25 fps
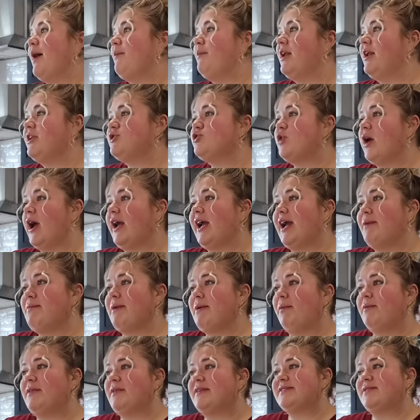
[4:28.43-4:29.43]
I'm gonna try and come
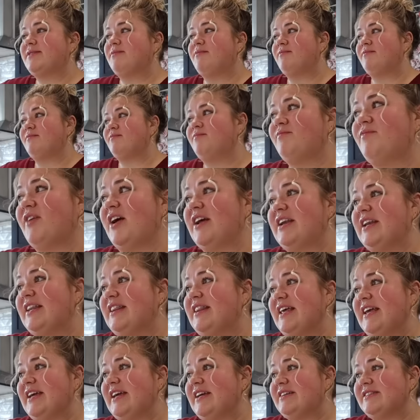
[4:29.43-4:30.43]
up with some fun
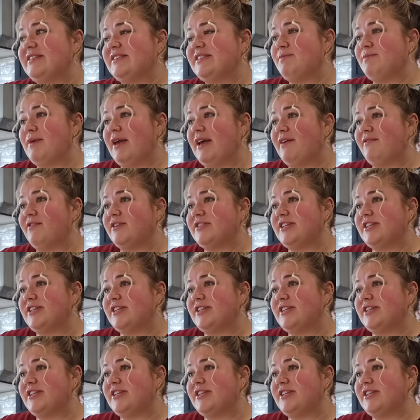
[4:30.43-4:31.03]
thing to make for